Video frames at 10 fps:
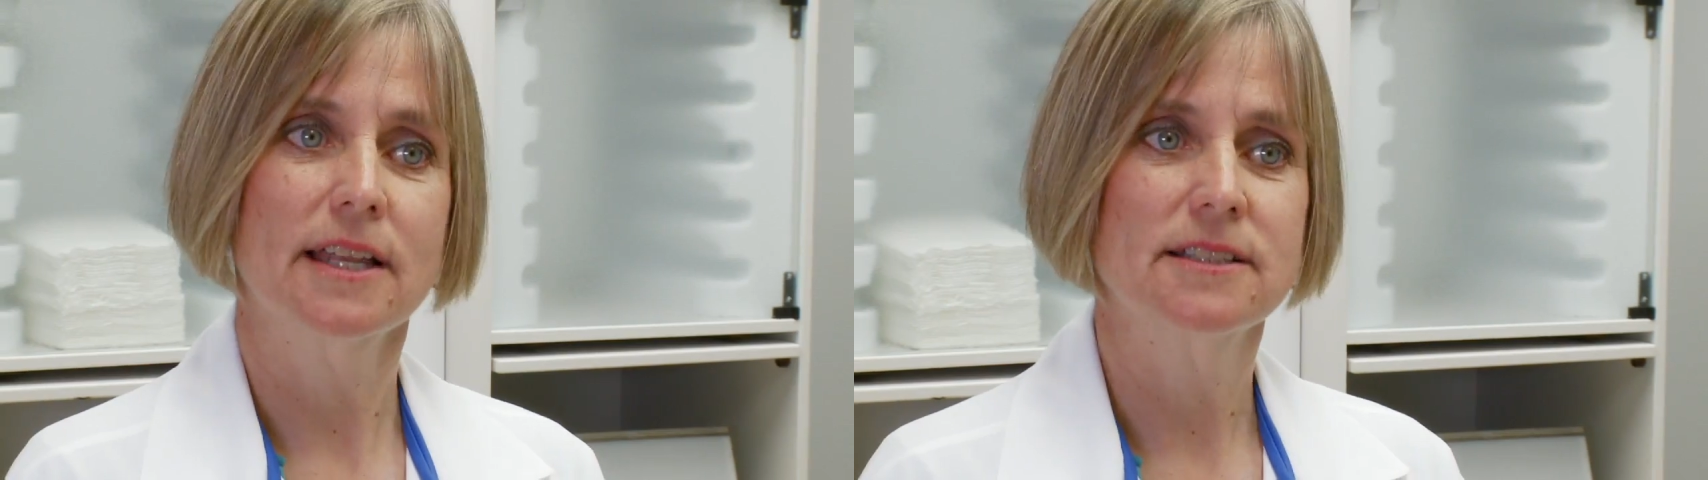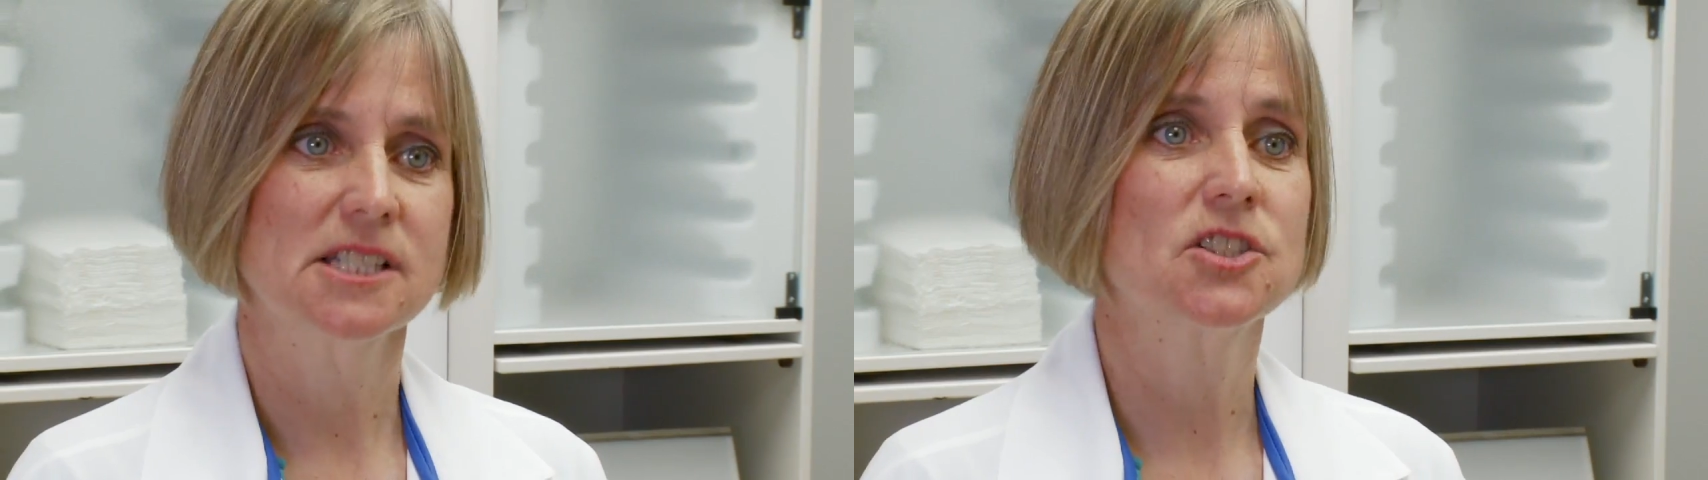
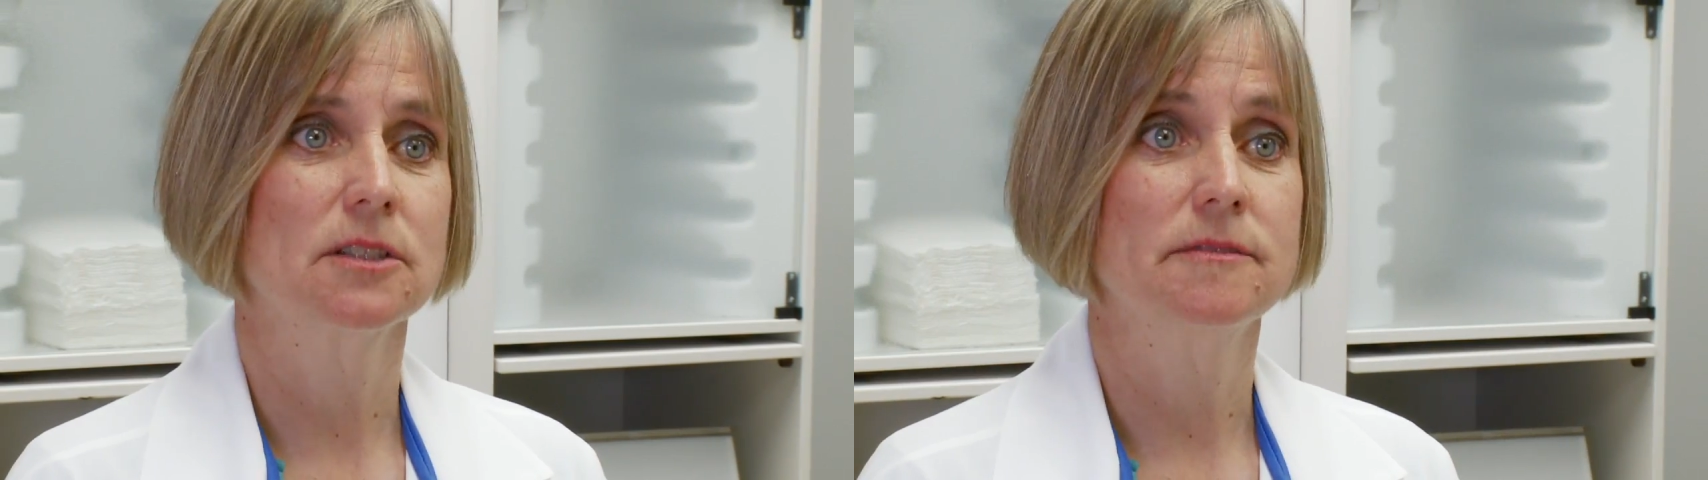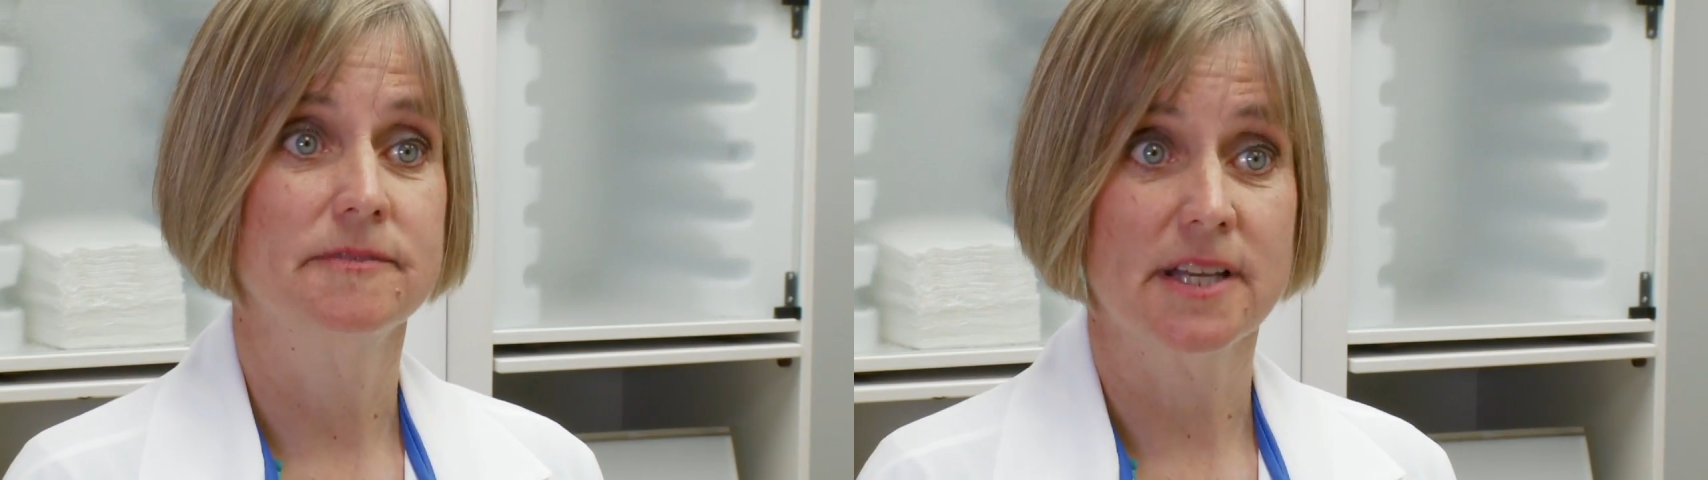that initial
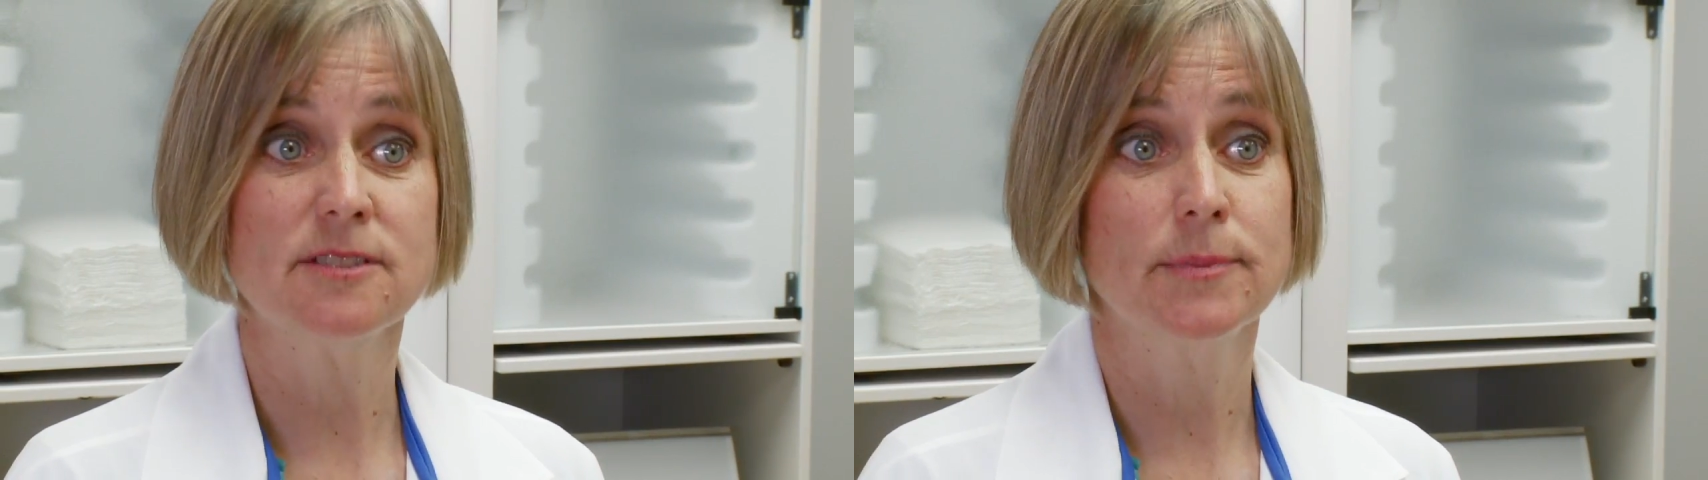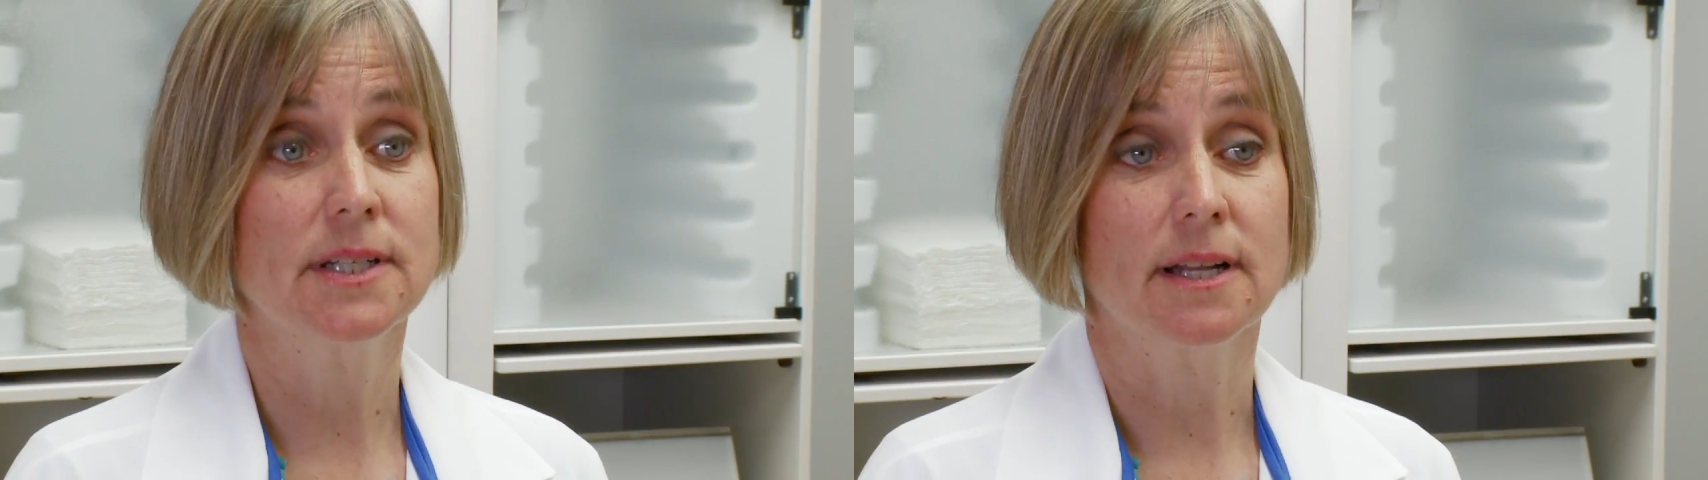
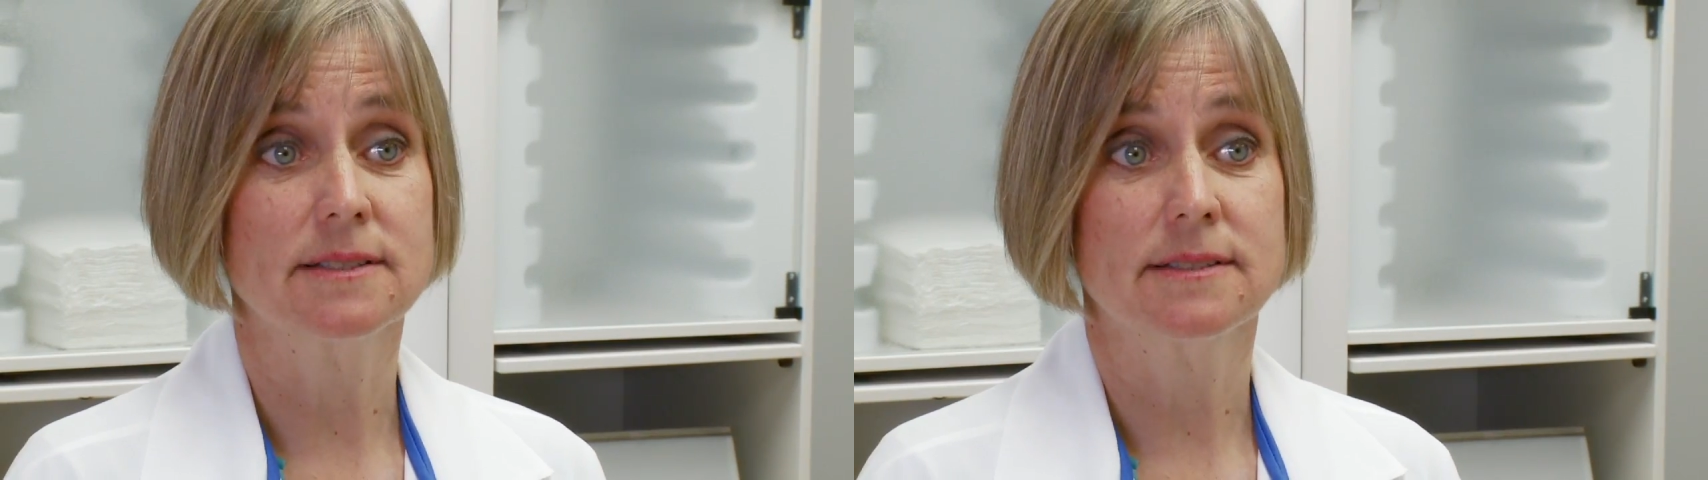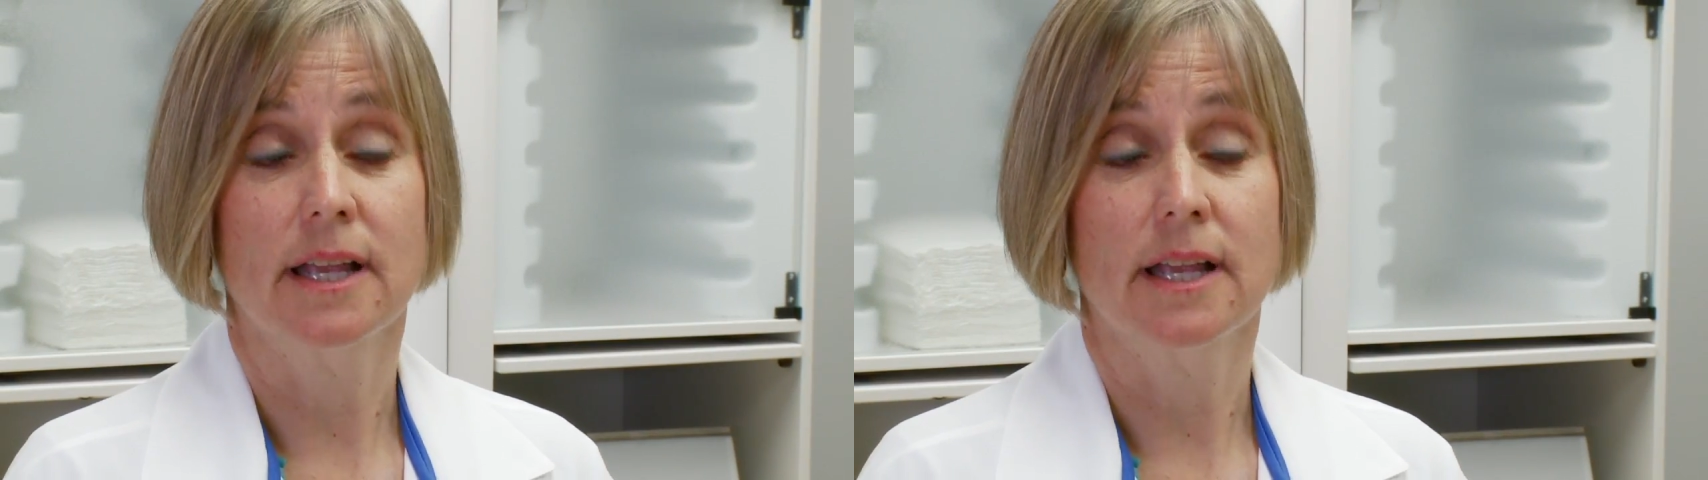investment in us,